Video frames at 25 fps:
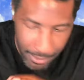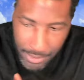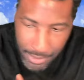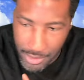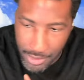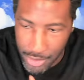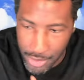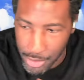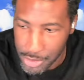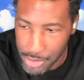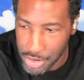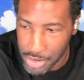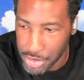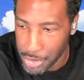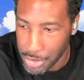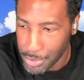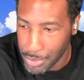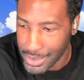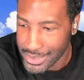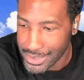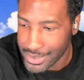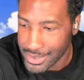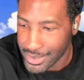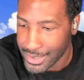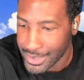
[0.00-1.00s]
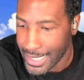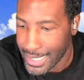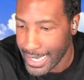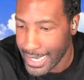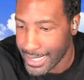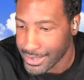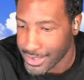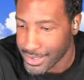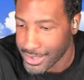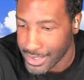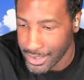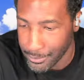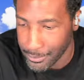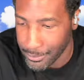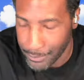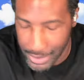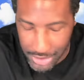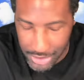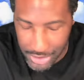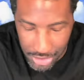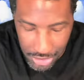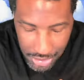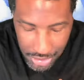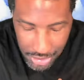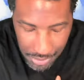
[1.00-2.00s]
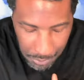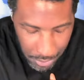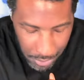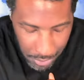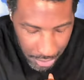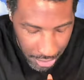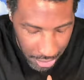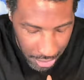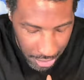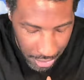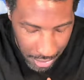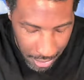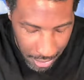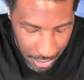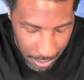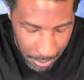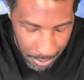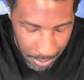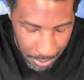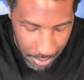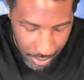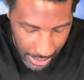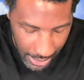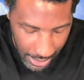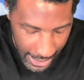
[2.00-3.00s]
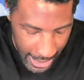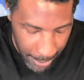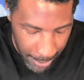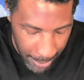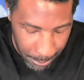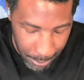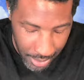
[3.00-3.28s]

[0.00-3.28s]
to-do lists and tasks and features for your app,